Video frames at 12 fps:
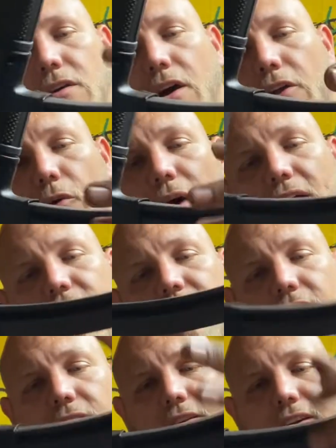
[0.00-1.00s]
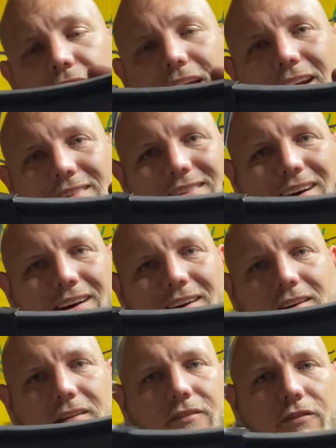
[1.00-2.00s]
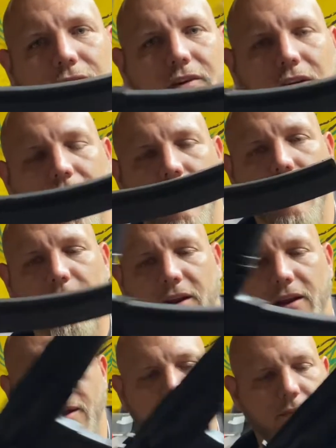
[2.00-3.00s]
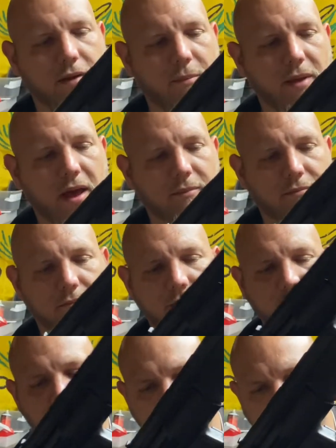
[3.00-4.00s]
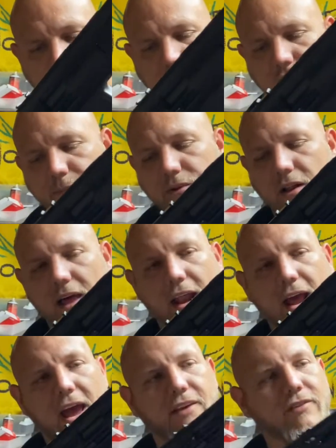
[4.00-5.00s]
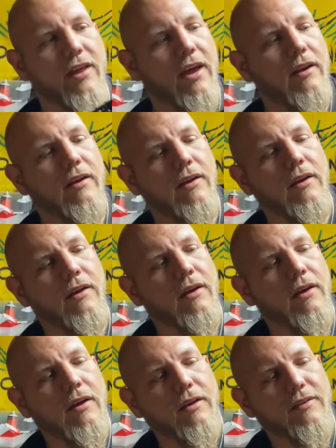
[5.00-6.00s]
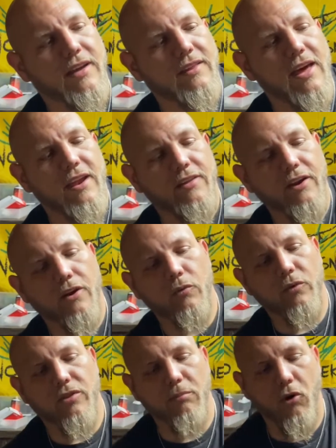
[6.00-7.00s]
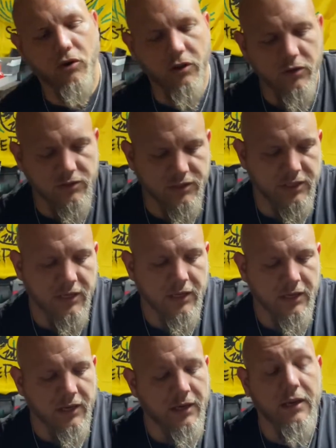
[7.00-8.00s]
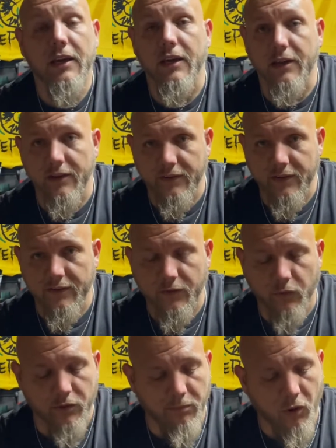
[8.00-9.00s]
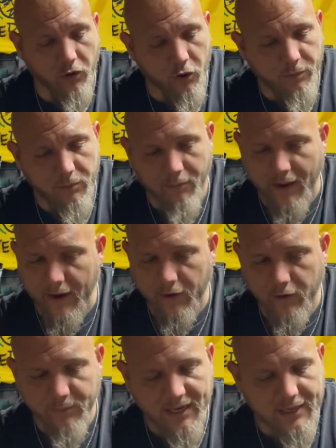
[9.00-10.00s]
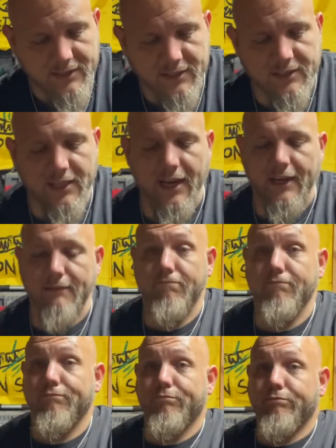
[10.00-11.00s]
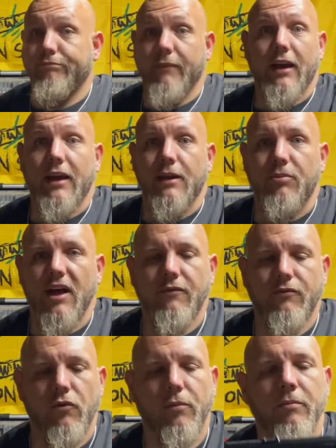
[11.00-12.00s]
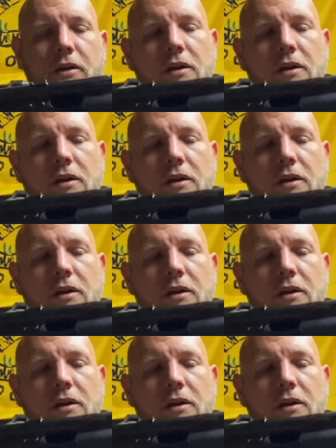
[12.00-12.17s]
Otherwise, it doesn't take a ton. I'm not intentionally putting a lot of ass on that to get that in there with the bolt closed. It is easier with the bolt open, by all means, just like any platform.